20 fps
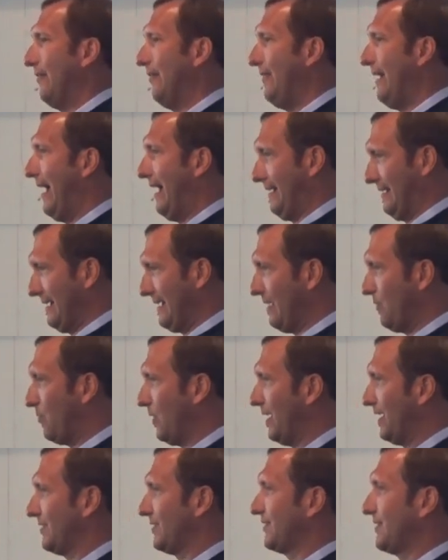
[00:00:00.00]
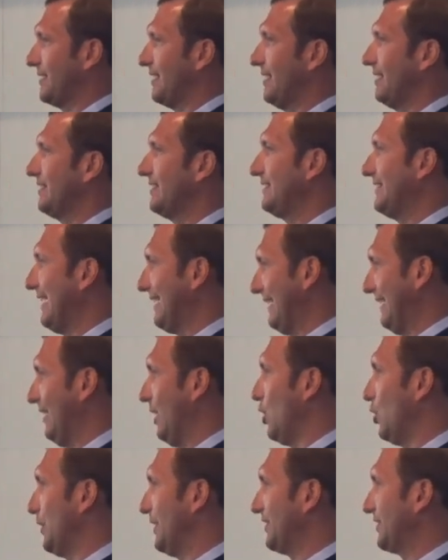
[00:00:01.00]
that he was the second
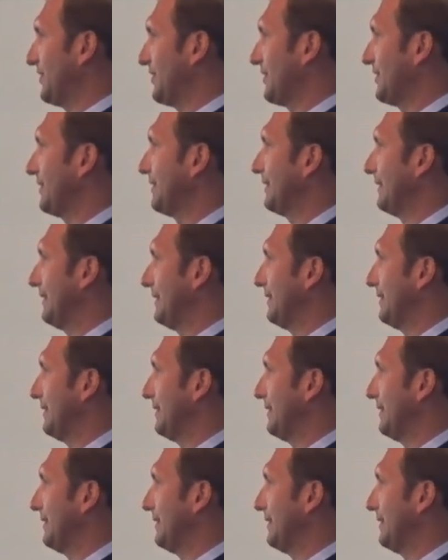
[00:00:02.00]
oldest